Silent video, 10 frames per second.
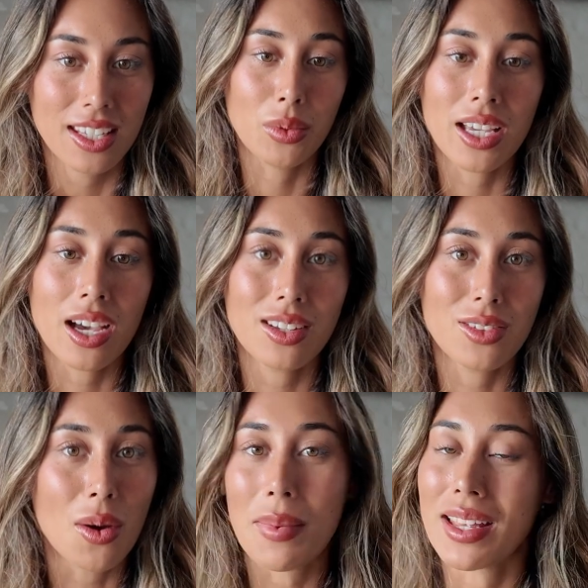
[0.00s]
We are
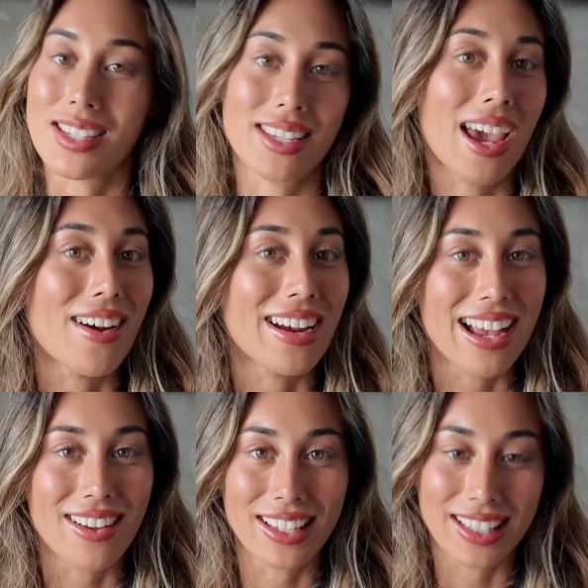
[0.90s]
not meant to
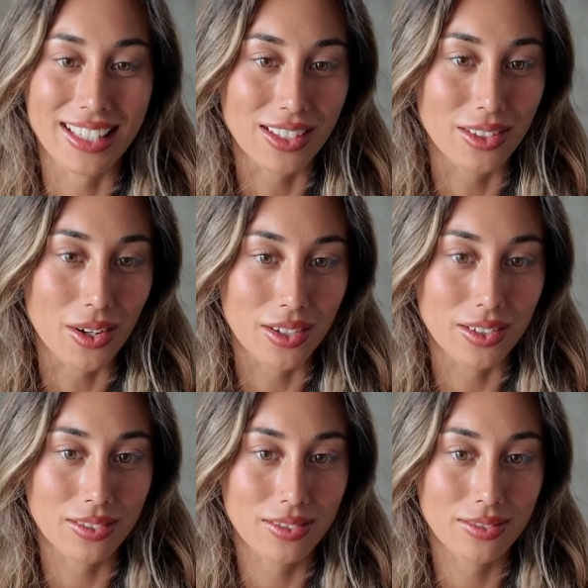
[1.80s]
carry our healing alone.